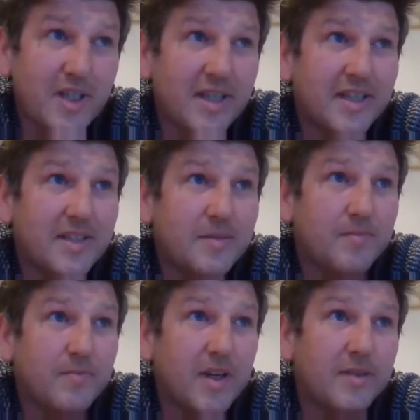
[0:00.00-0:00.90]

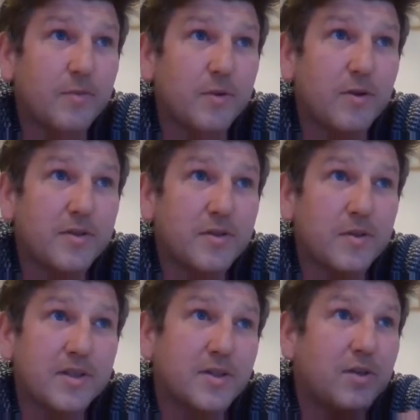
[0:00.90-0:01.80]
And we're also,
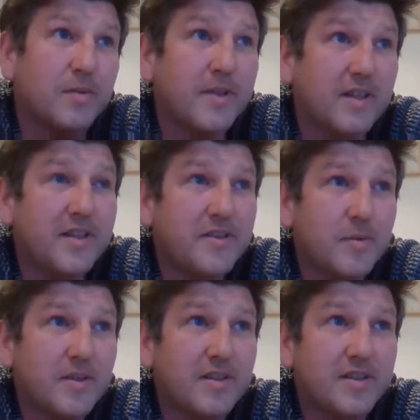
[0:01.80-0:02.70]
I'll talk a bit later
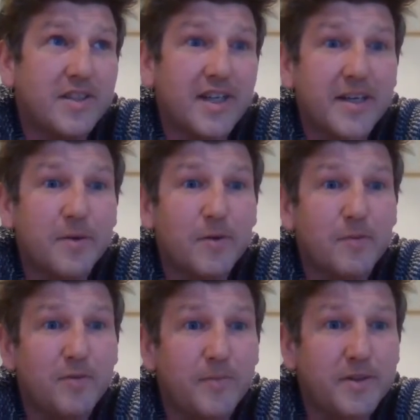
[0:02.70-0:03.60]
about the genetic
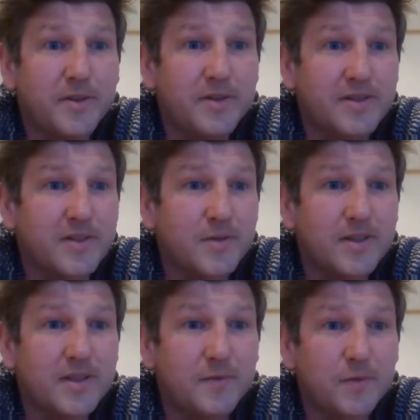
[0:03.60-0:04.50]
work we've been doing since
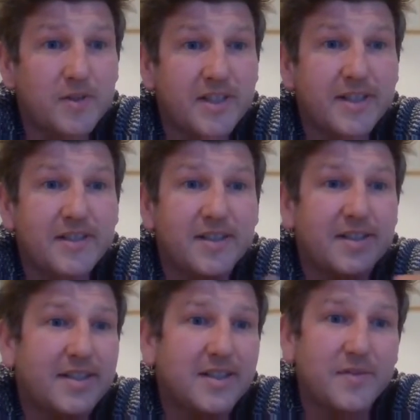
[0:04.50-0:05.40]
2014 to
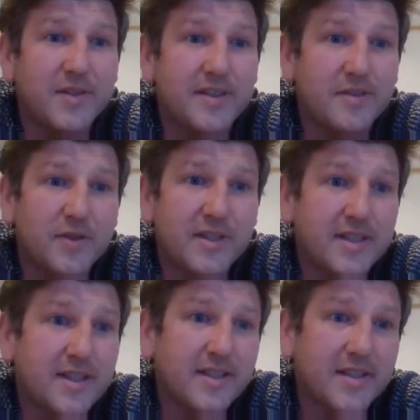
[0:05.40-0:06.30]
identify
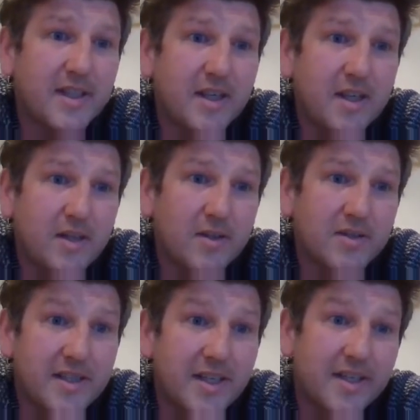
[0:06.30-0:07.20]
trees that are
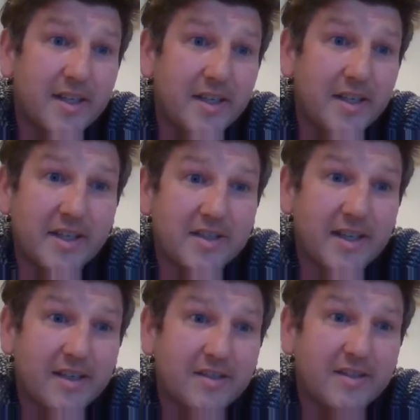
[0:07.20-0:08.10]
genetically unique to
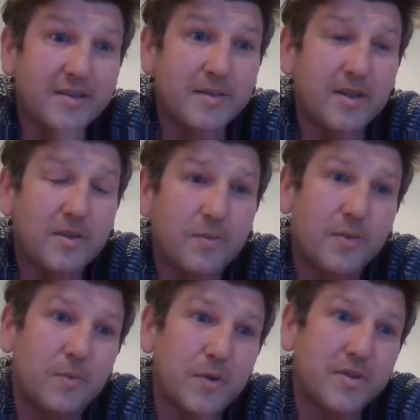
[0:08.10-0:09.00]
Ireland and
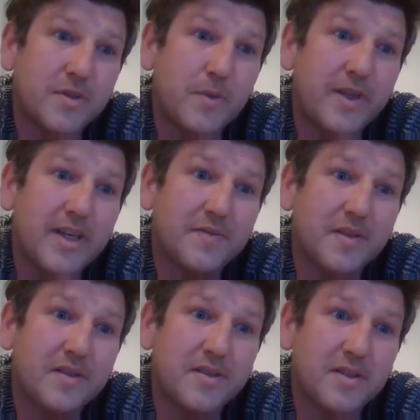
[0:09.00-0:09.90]
ones that we have to
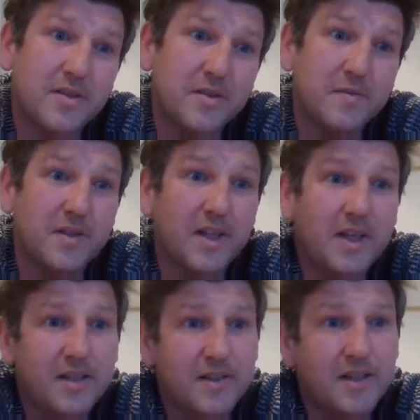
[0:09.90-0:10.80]
conserve
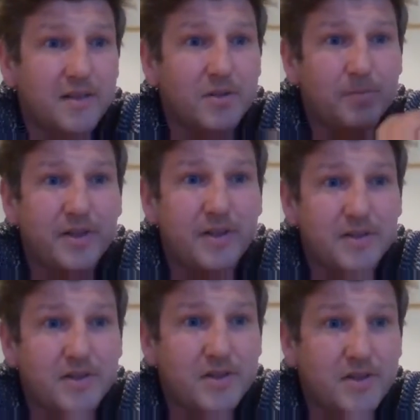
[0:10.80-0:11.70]
that aren't being
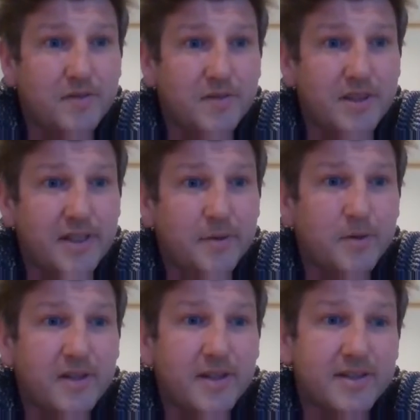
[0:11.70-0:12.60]
conserved
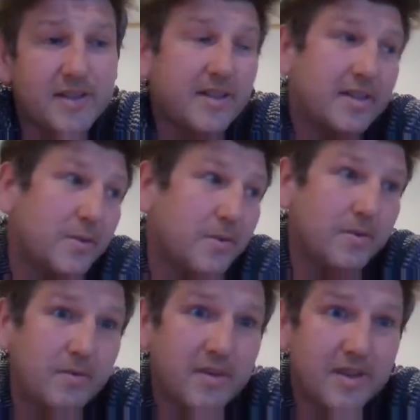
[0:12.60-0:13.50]
anywhere else. And I know
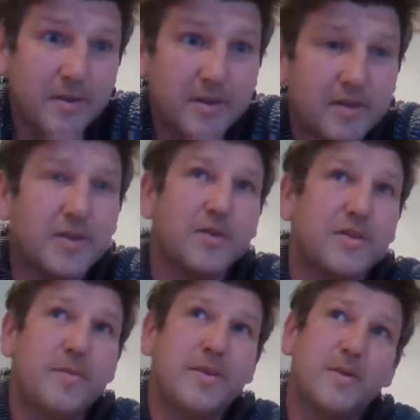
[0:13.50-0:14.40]
Damien will talk
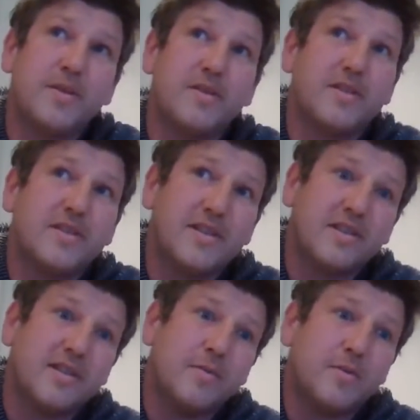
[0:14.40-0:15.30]
to you a bit about
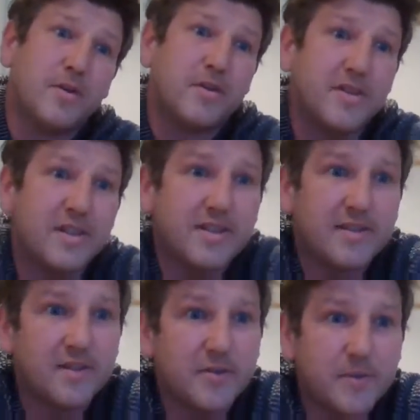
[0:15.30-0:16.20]
similar projects
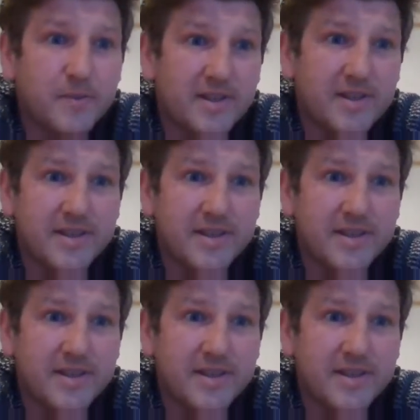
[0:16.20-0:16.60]
that they're doing with the